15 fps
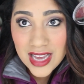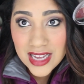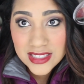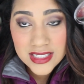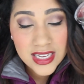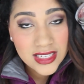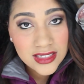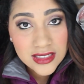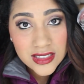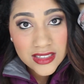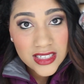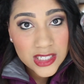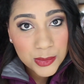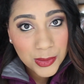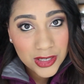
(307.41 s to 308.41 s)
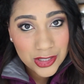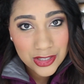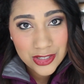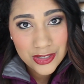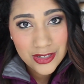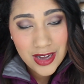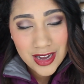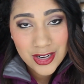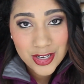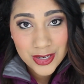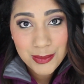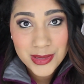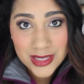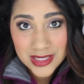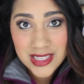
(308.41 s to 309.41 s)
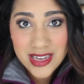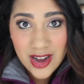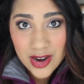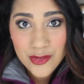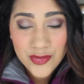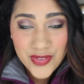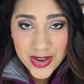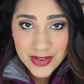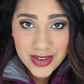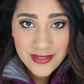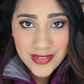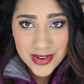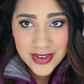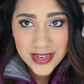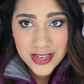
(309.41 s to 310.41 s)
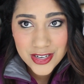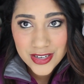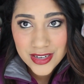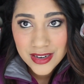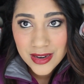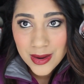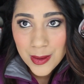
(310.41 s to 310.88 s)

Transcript: Not saying that the NYX blushes are not good because they are very, very good.